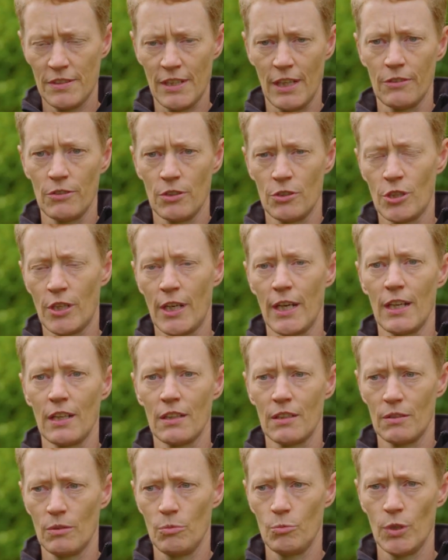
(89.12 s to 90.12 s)
down the track,
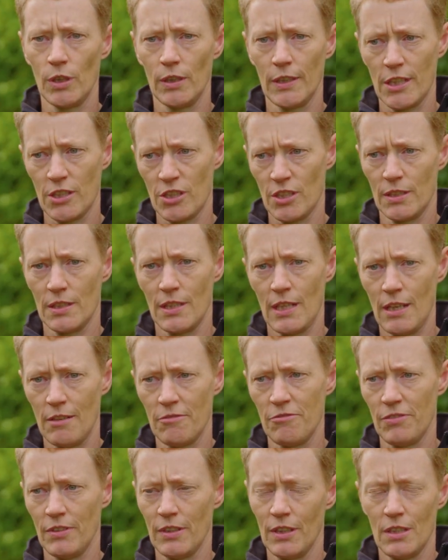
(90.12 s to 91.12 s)
we'll actually
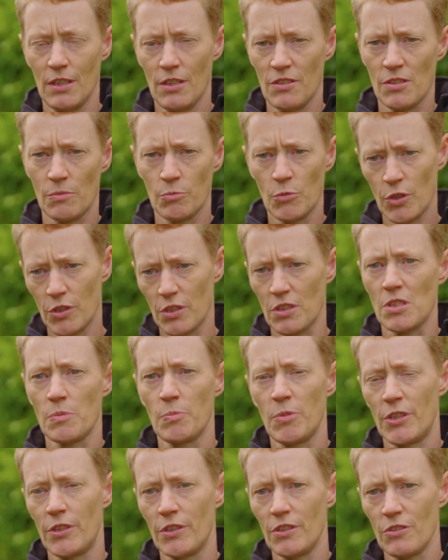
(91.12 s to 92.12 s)
have some good
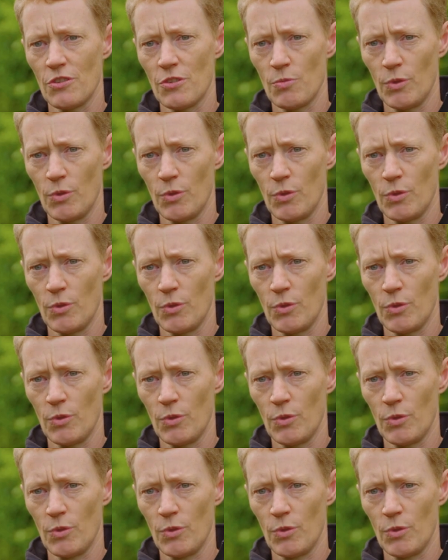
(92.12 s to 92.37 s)
experience